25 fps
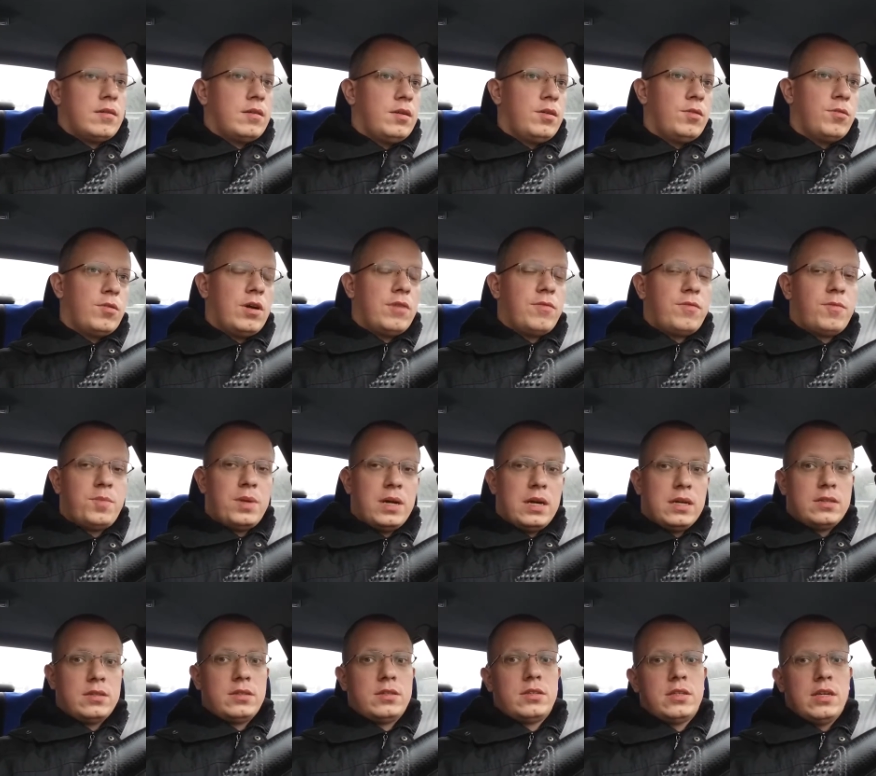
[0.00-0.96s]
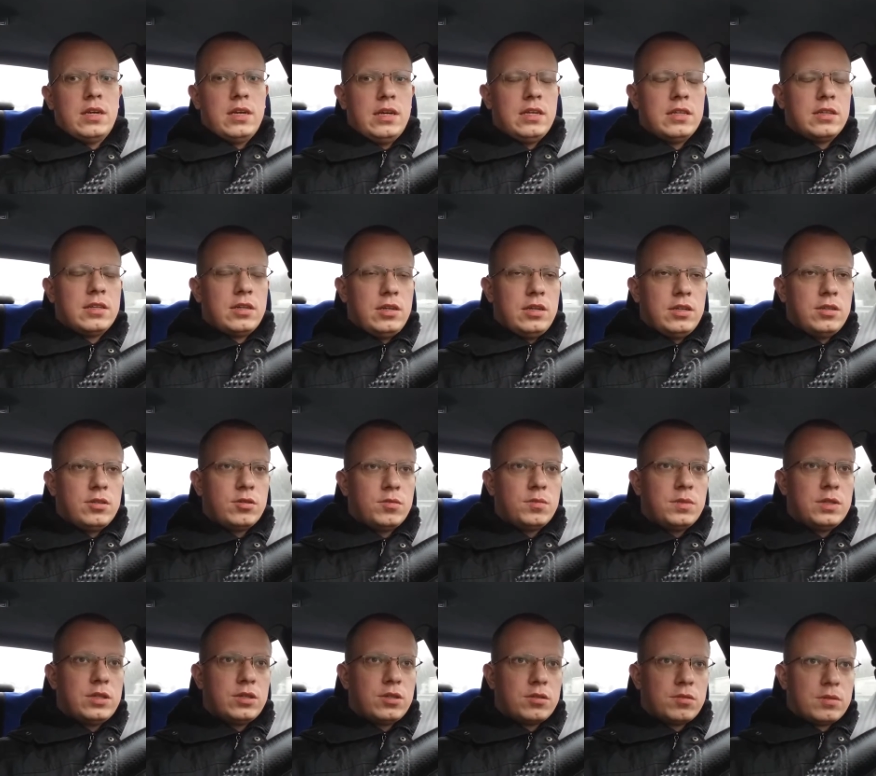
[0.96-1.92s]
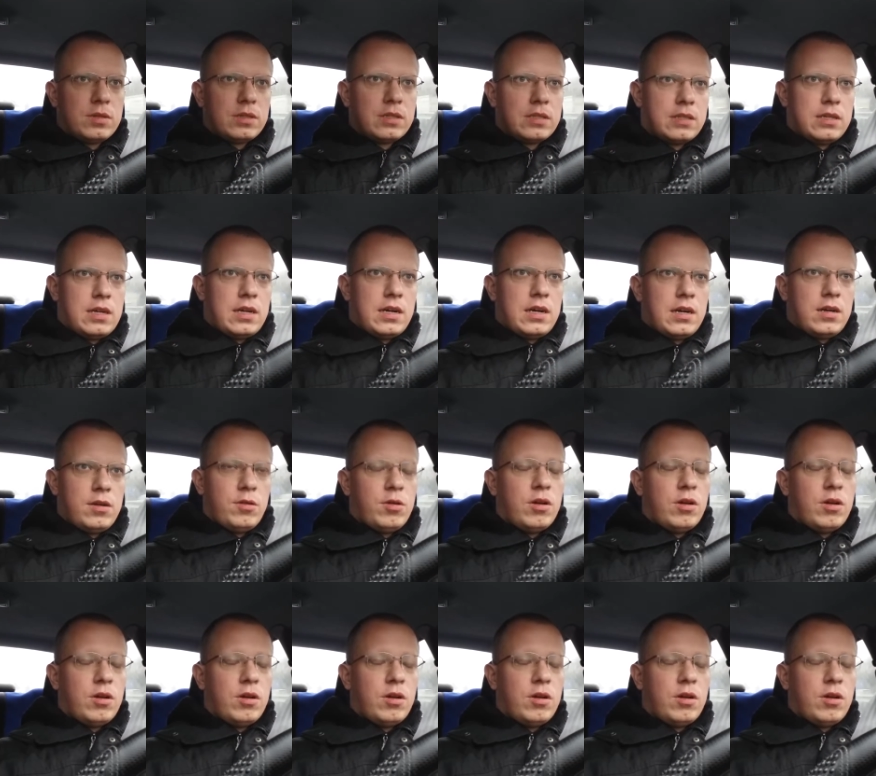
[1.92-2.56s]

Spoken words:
You have beds in dormitories there.